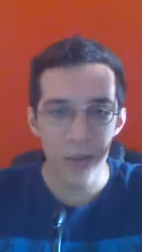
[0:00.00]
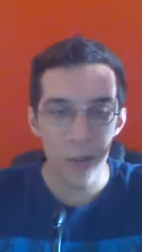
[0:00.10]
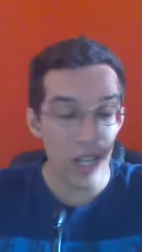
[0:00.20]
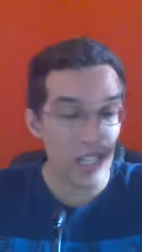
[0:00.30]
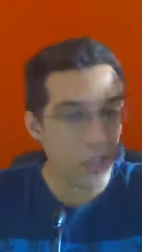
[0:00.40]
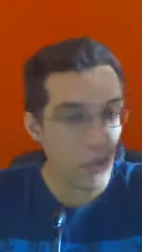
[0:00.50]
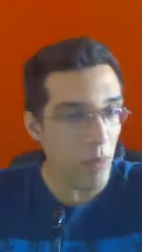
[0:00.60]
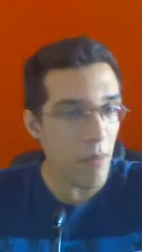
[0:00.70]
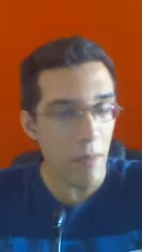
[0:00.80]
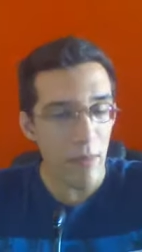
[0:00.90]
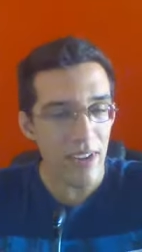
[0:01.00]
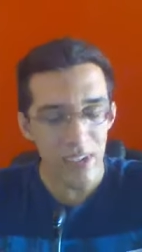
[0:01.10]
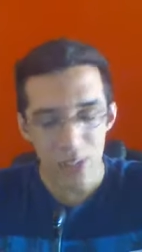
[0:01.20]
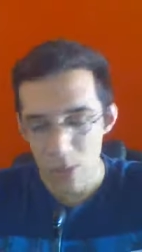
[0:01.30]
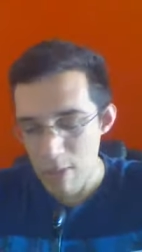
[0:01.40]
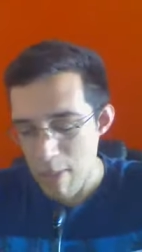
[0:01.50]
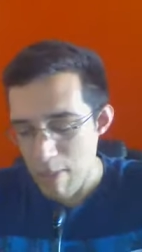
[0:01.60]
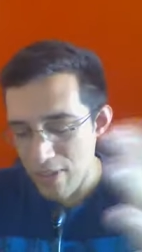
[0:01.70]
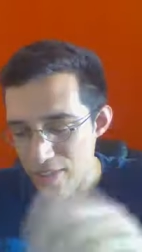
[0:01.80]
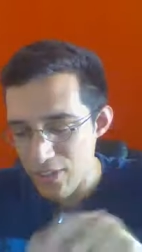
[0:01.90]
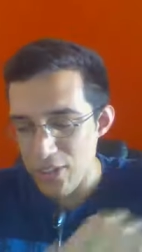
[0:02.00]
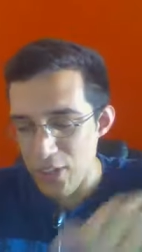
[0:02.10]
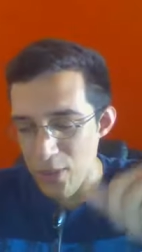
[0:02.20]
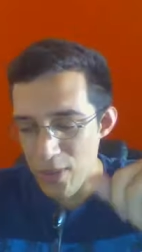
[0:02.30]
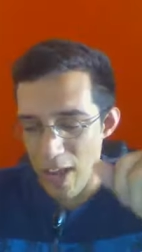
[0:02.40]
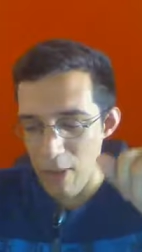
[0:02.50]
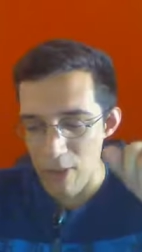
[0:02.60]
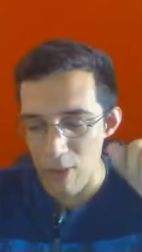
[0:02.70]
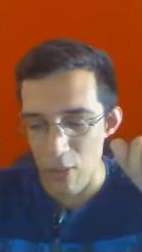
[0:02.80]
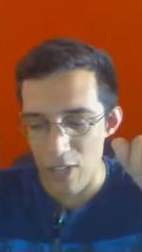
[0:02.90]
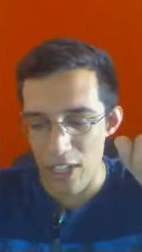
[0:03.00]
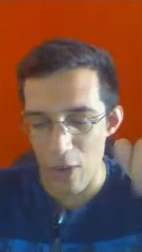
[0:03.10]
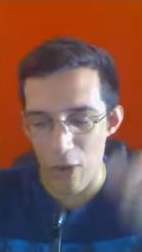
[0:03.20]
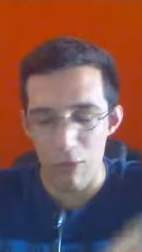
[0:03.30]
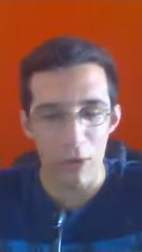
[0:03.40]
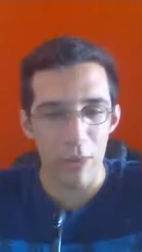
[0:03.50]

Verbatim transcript: Well, you remember you remember the theory I was working on for